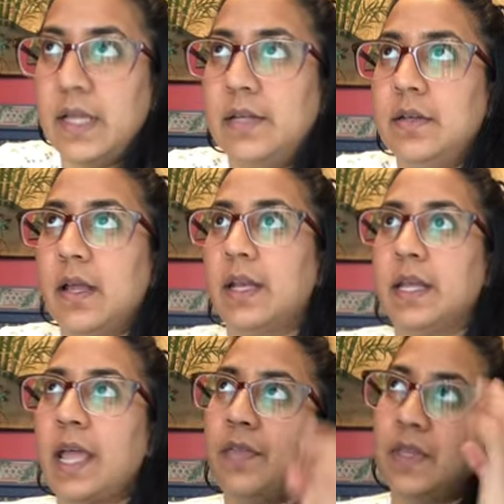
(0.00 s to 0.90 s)
and
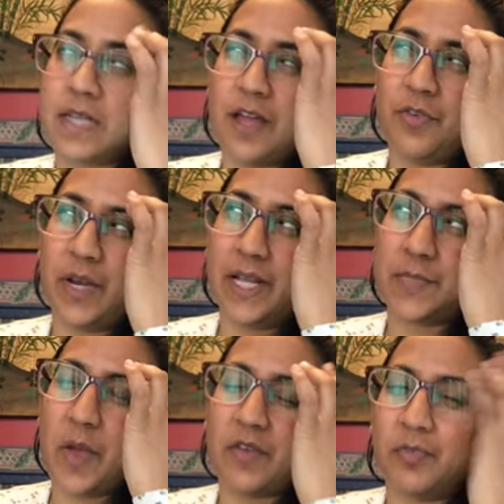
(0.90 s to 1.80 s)
and again, that's kind of what I
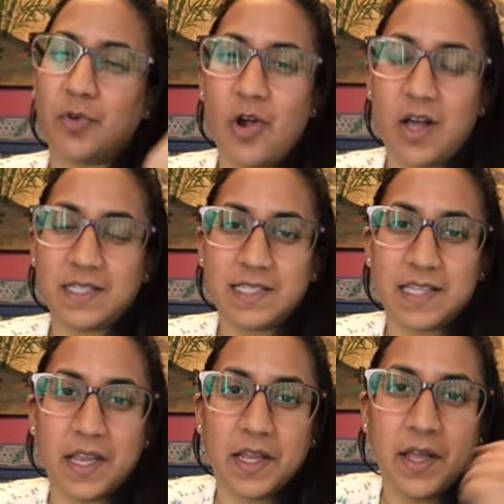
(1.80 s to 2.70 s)
expect from Cross.
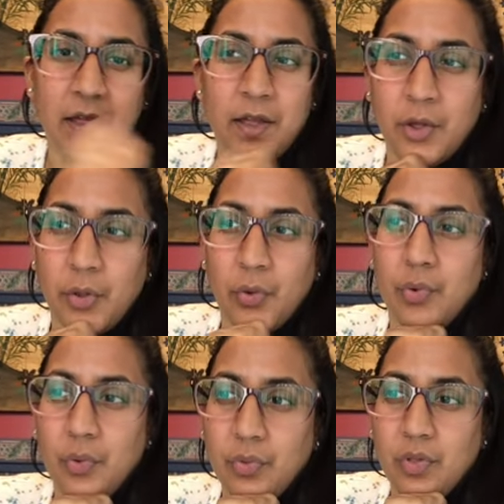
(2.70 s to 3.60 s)
It's like,
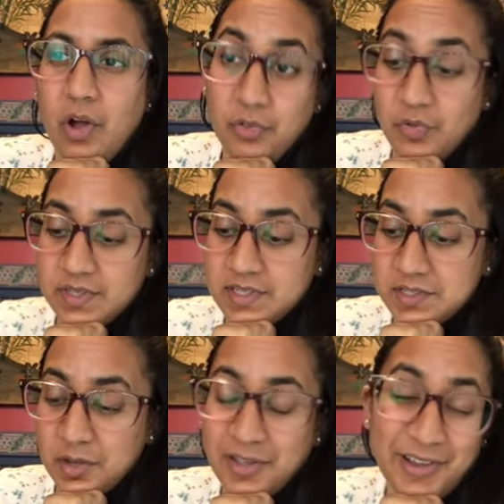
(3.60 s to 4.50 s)
although this
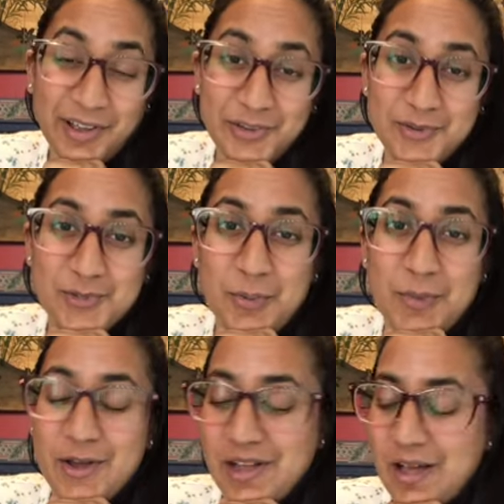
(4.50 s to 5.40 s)
is a
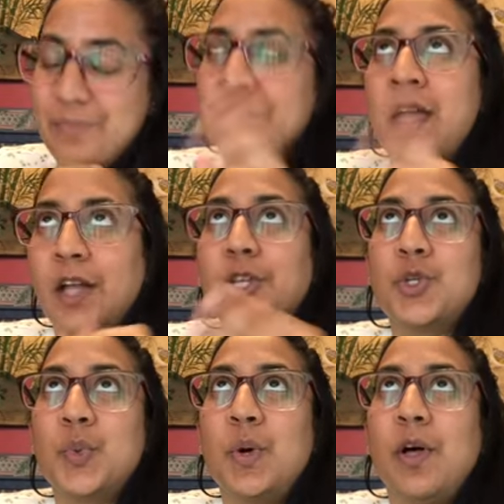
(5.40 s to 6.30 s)
unusual um,
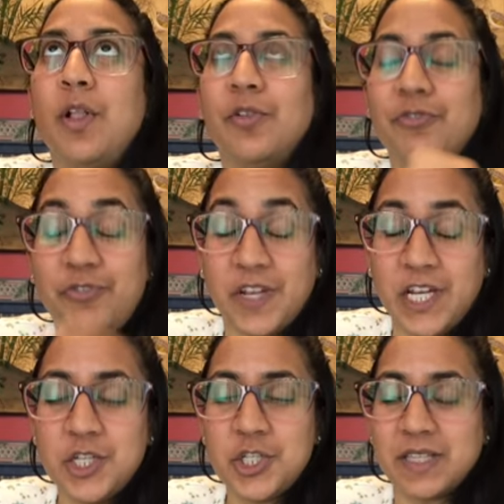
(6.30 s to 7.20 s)
unusual
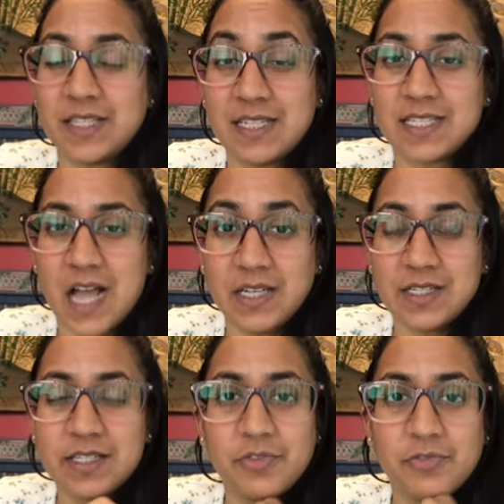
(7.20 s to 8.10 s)
finish, like the
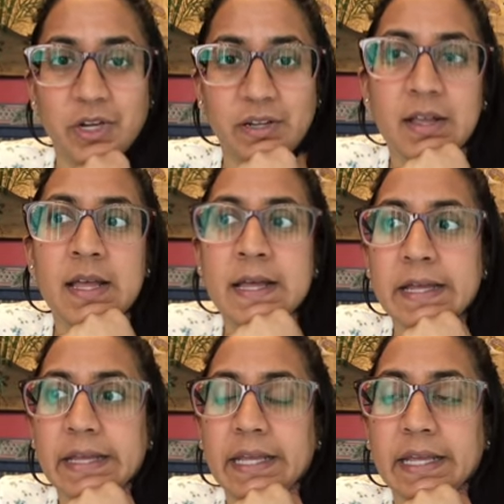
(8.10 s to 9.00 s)
design is different.
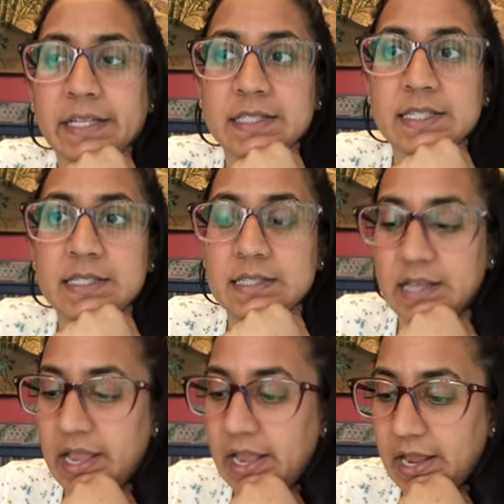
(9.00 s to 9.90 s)
It's
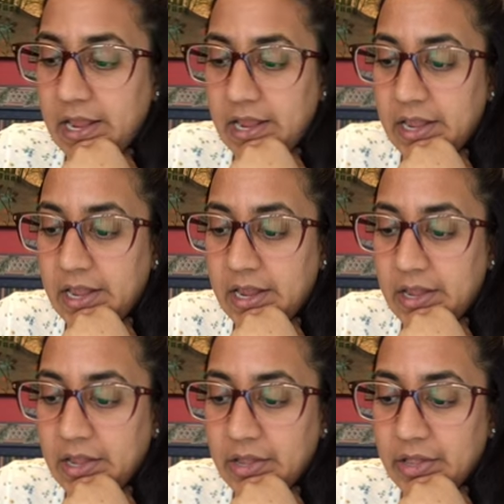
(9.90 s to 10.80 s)

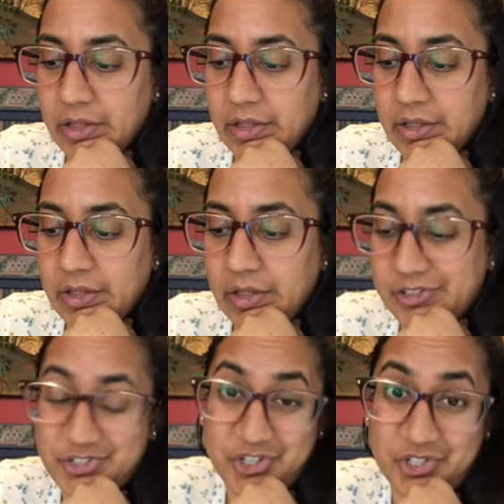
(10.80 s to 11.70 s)
a,
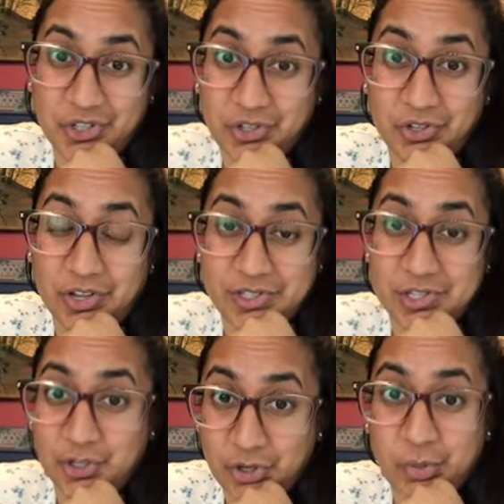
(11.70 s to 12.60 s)
it's just a
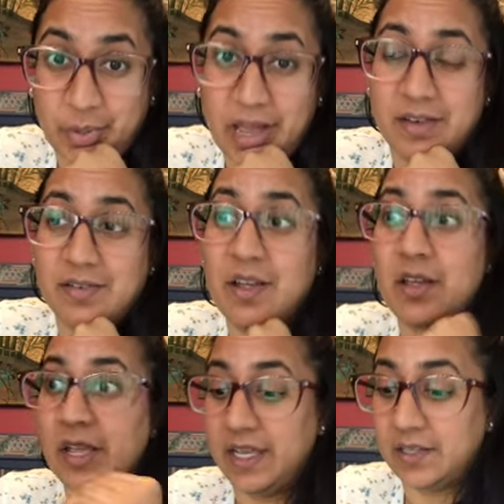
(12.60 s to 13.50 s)
it's a good pen.
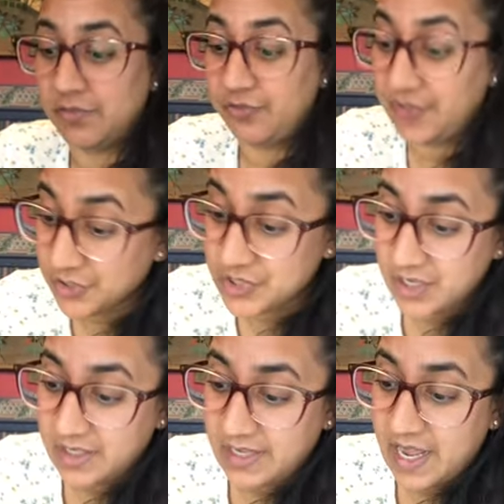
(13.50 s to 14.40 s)
It feels
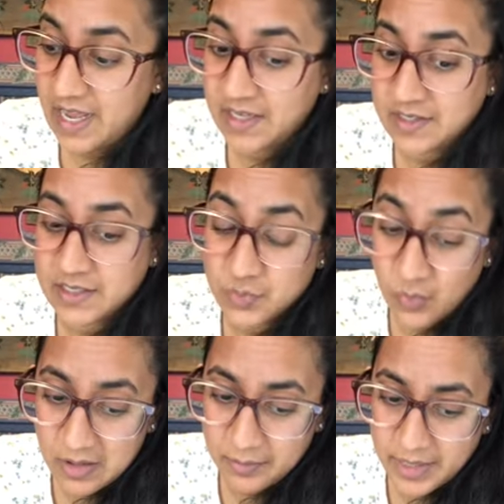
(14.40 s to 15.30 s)
good in hand. It's
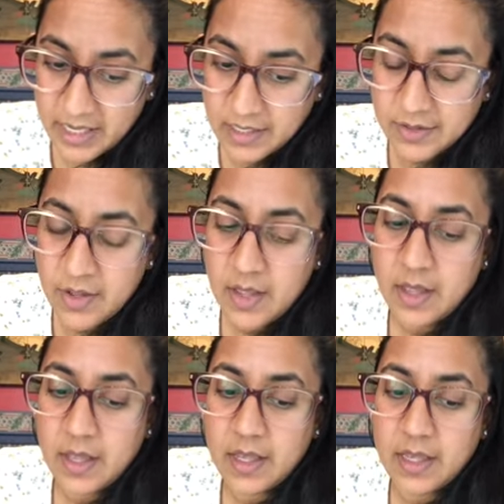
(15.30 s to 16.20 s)
well made.
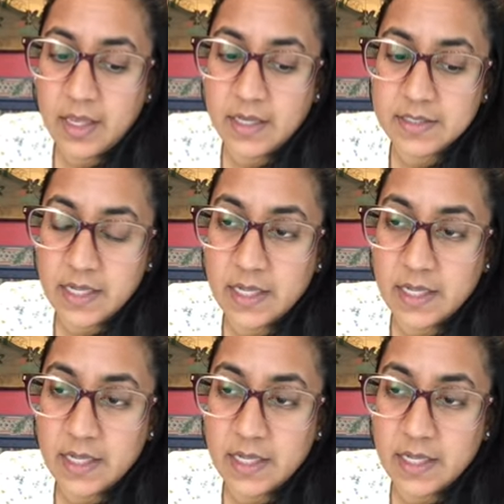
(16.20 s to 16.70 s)
It